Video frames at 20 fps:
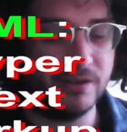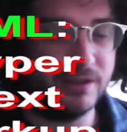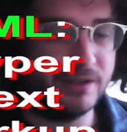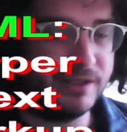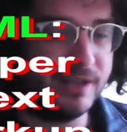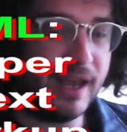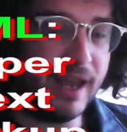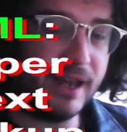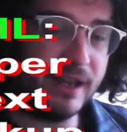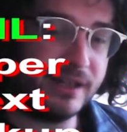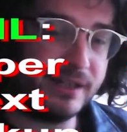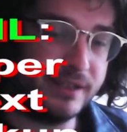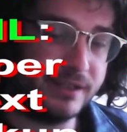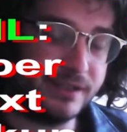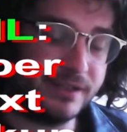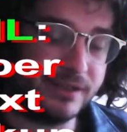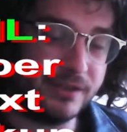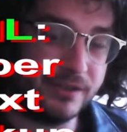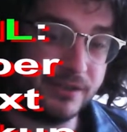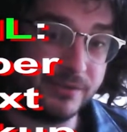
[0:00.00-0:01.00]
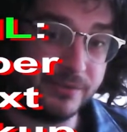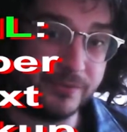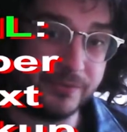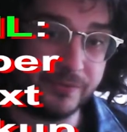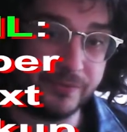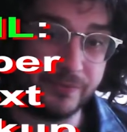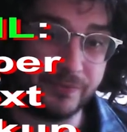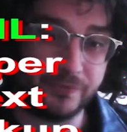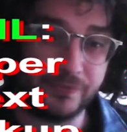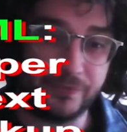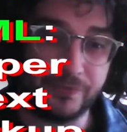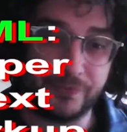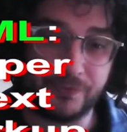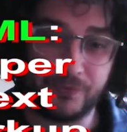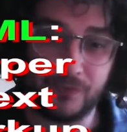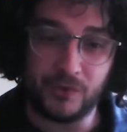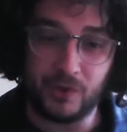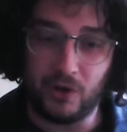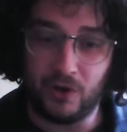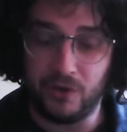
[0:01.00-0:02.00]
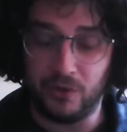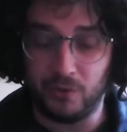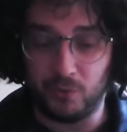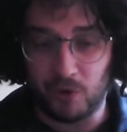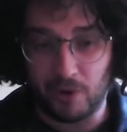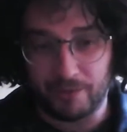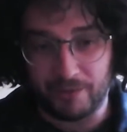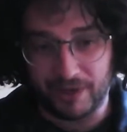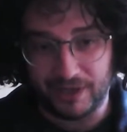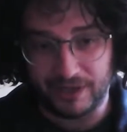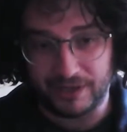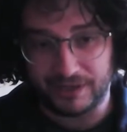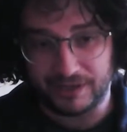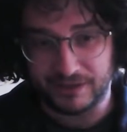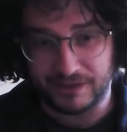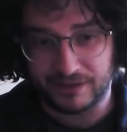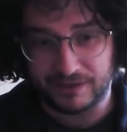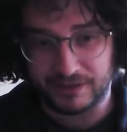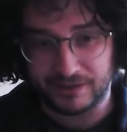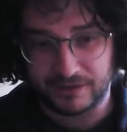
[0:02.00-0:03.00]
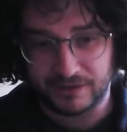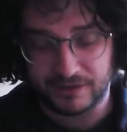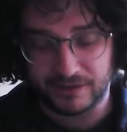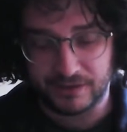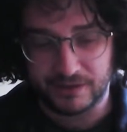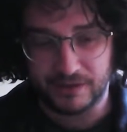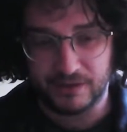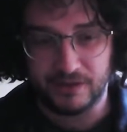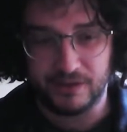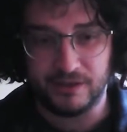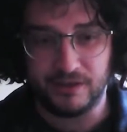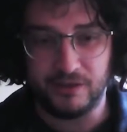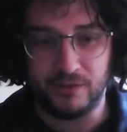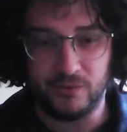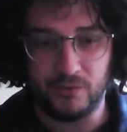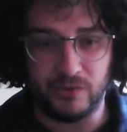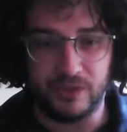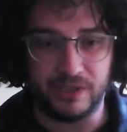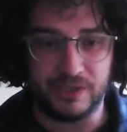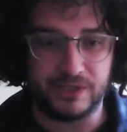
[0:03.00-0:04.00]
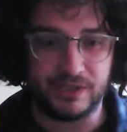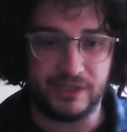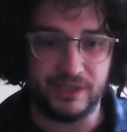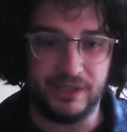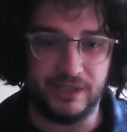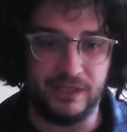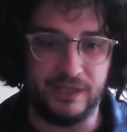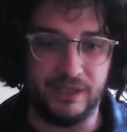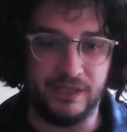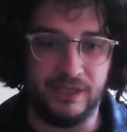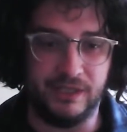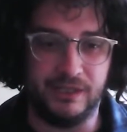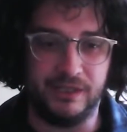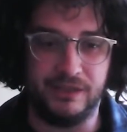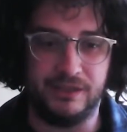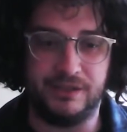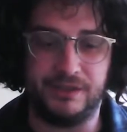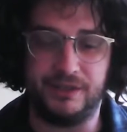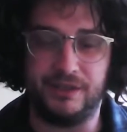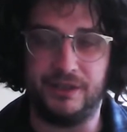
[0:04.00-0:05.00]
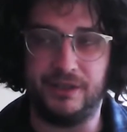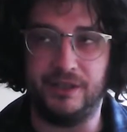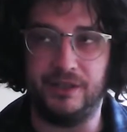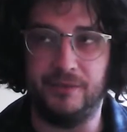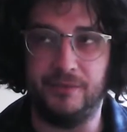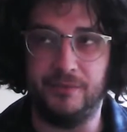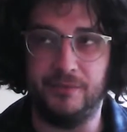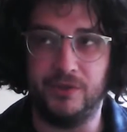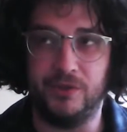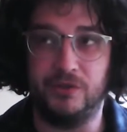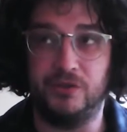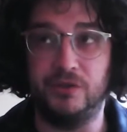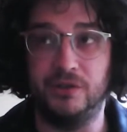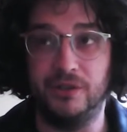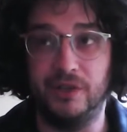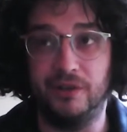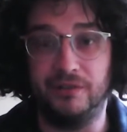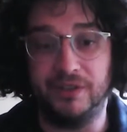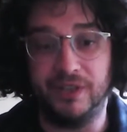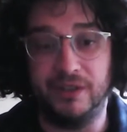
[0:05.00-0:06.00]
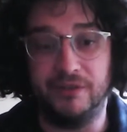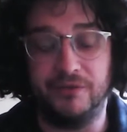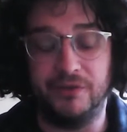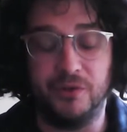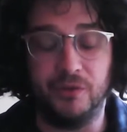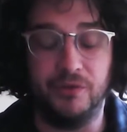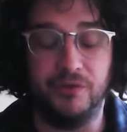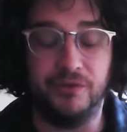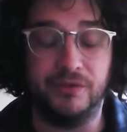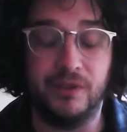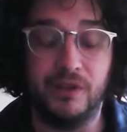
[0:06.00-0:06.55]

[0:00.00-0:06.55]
text on the web pages which is um, you can navigate through with